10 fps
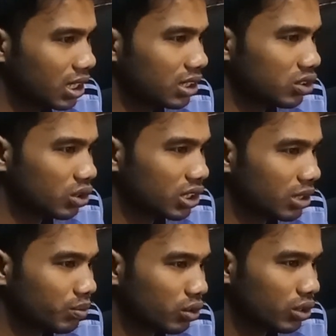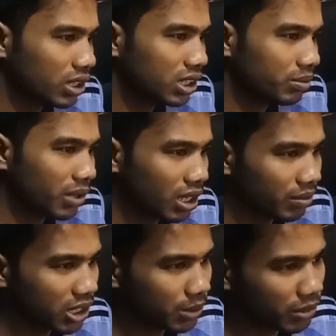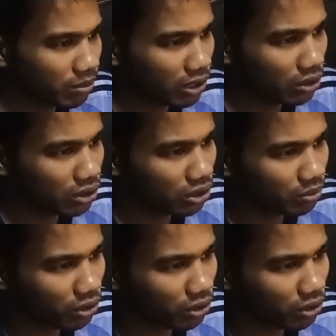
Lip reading: GOC and progressive have spent billions of